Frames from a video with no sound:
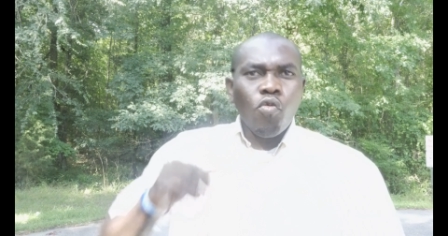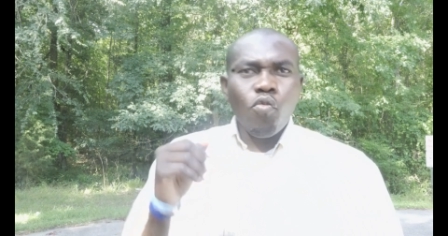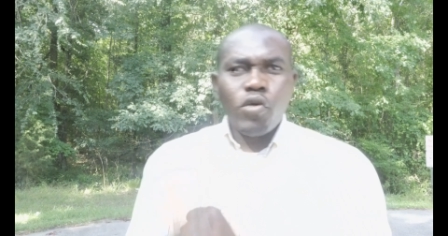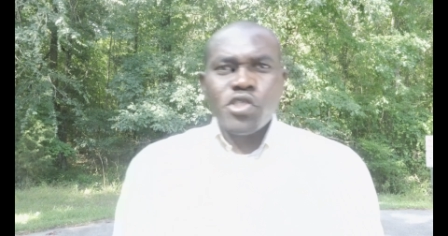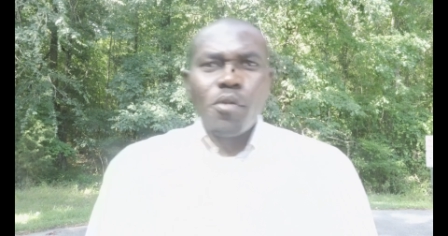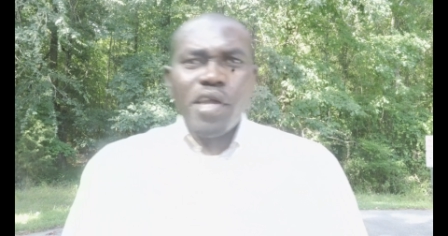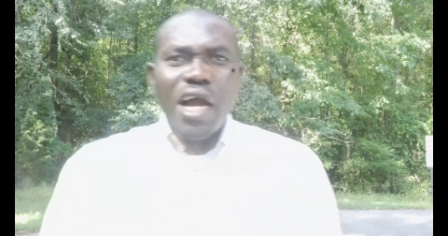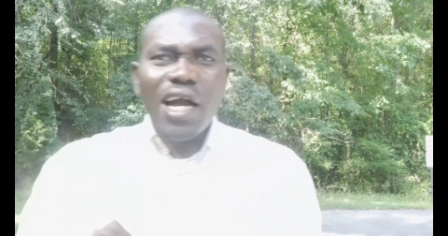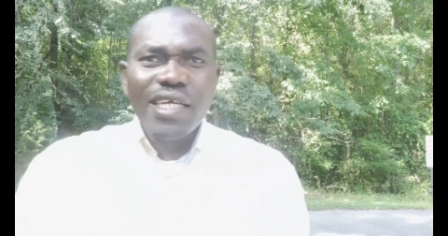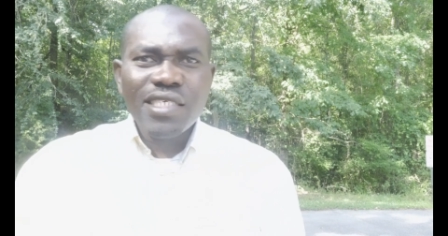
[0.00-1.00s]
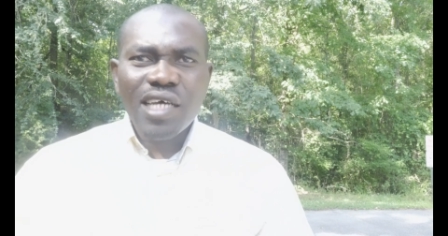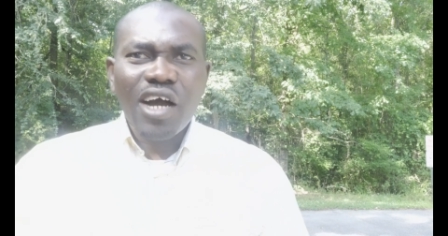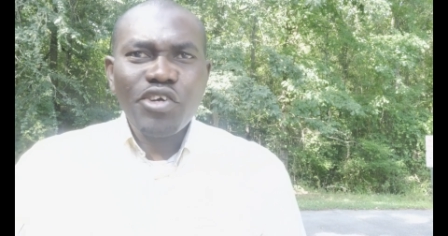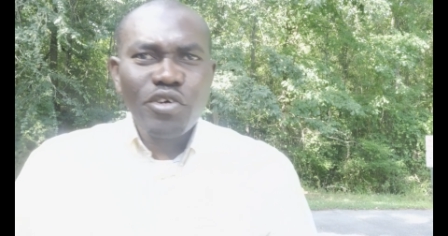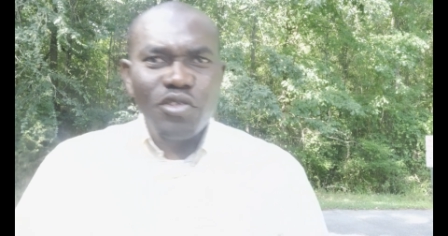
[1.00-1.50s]
What's up, guys?
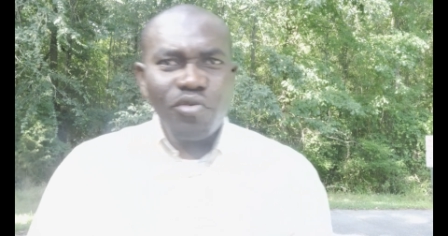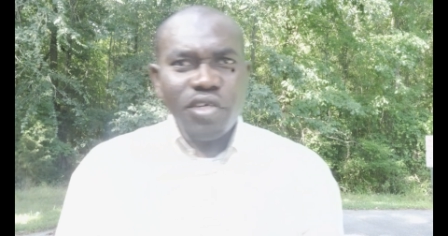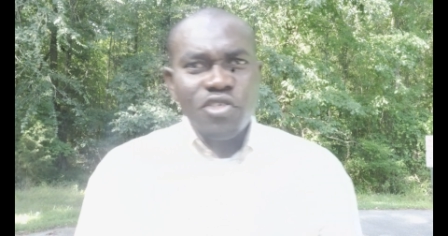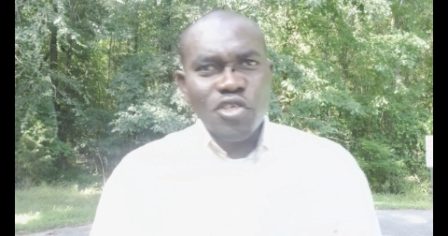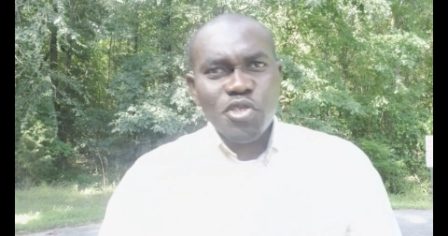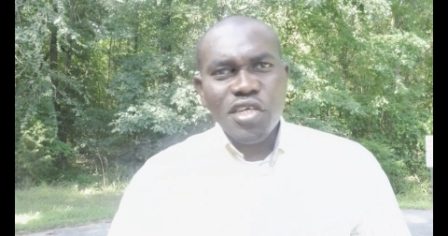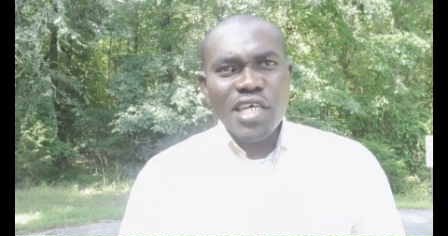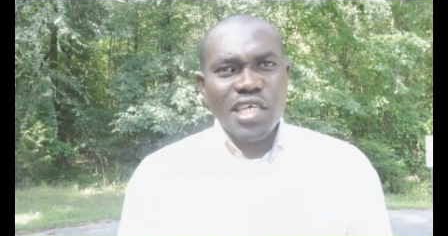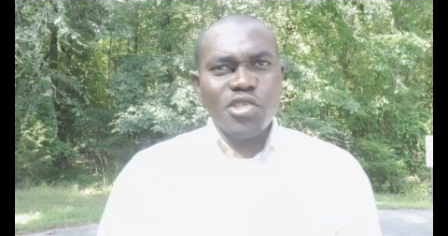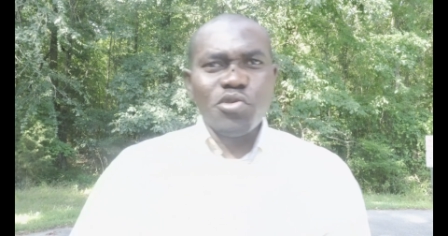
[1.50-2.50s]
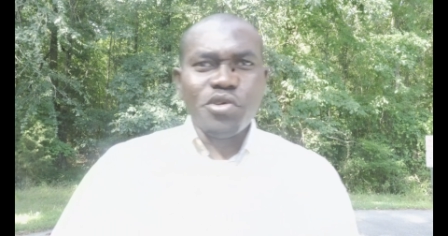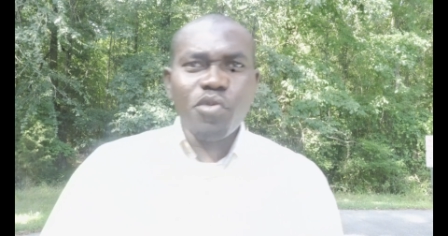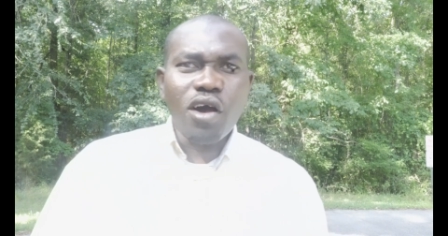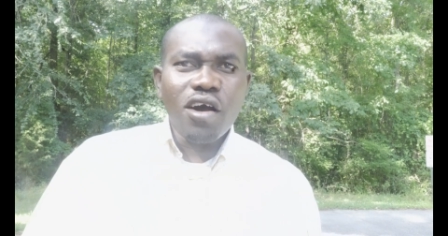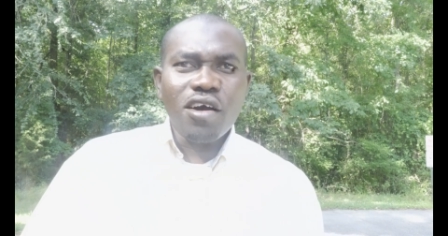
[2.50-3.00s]
How you all doing? Trust you guys are doing
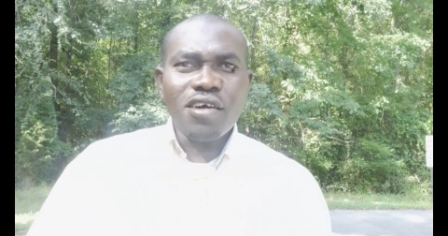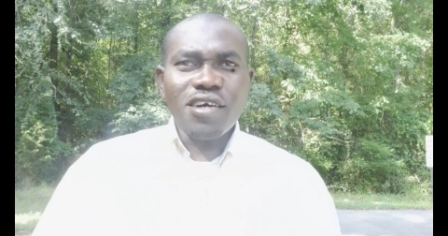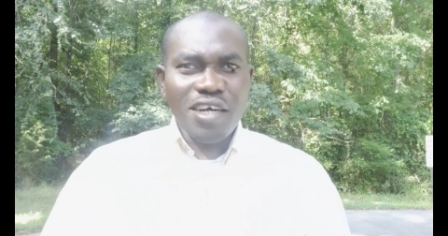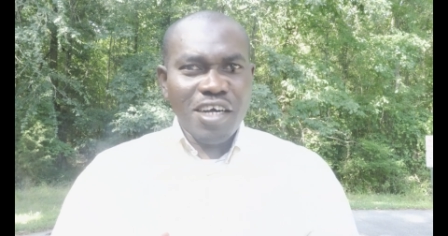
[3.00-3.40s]
well.